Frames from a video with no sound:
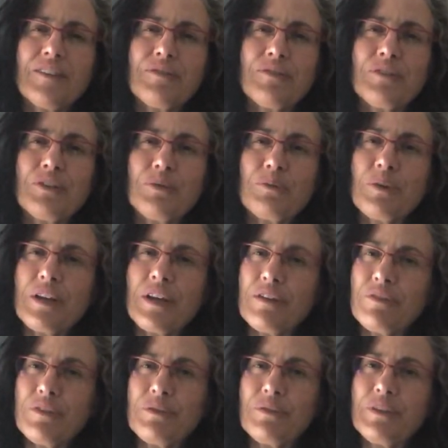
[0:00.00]
for
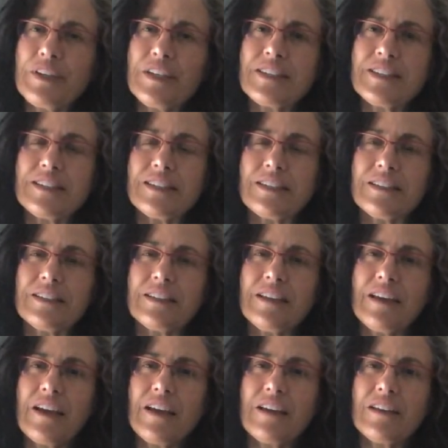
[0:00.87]
whatever reason,
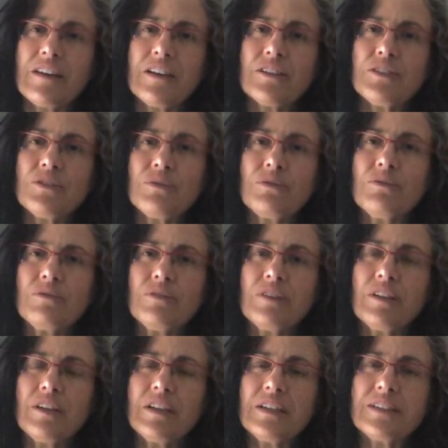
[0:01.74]
and I don't
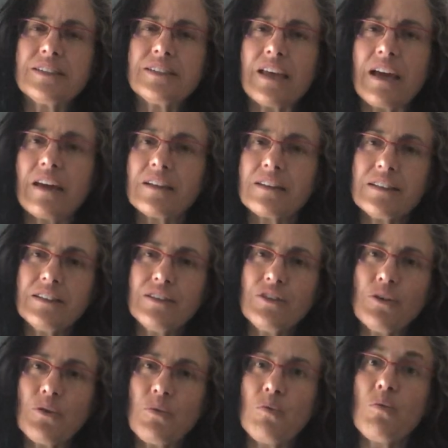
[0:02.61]
exactly
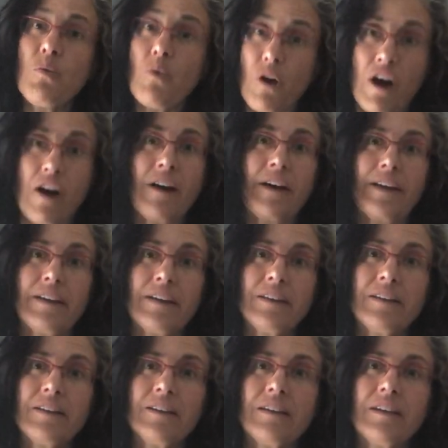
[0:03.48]
know
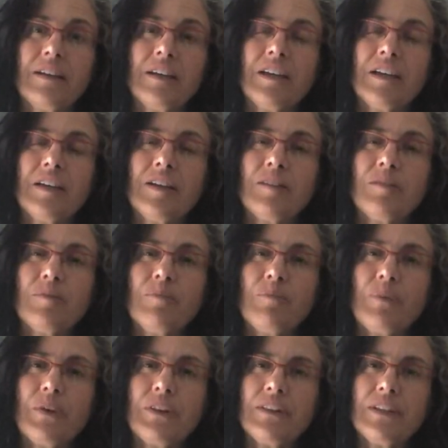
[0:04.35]
why,
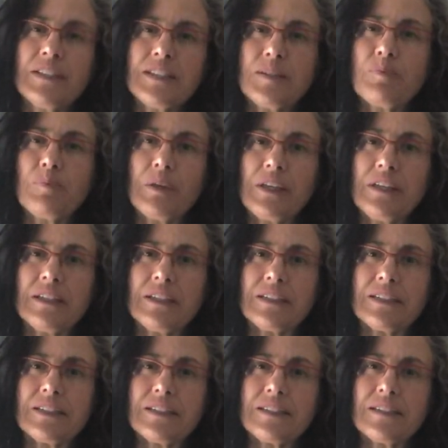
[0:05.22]
but this
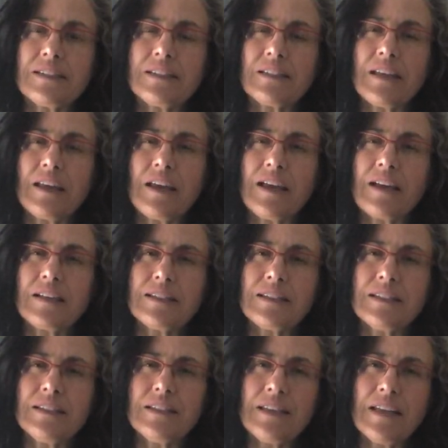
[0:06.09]
piece has
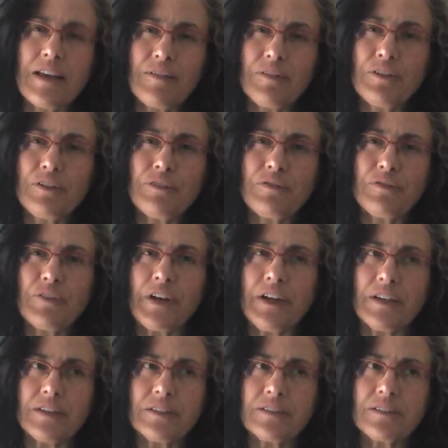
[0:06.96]
never
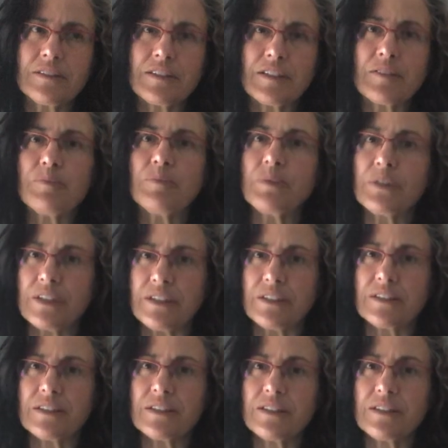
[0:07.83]
felt
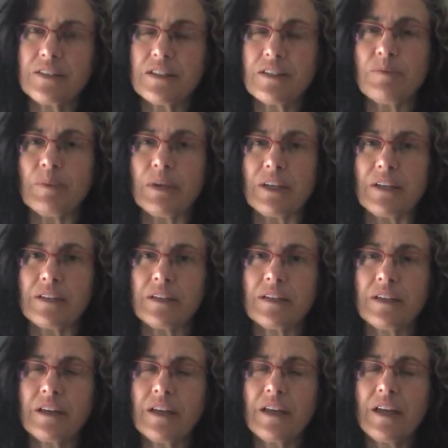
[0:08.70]
complete to me.
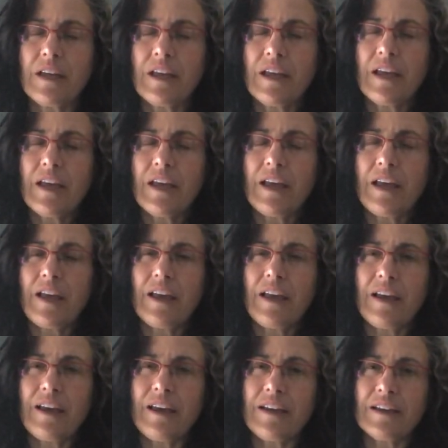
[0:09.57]

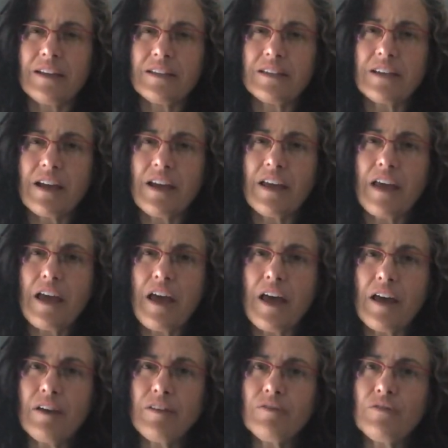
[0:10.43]
And I
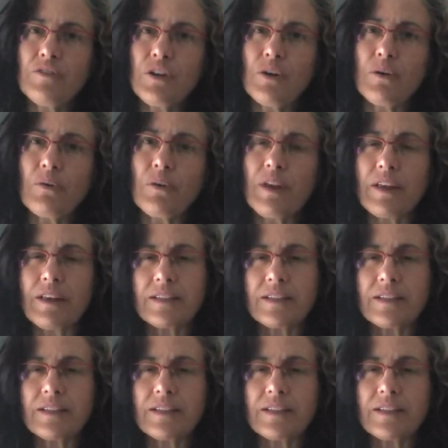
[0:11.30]
have no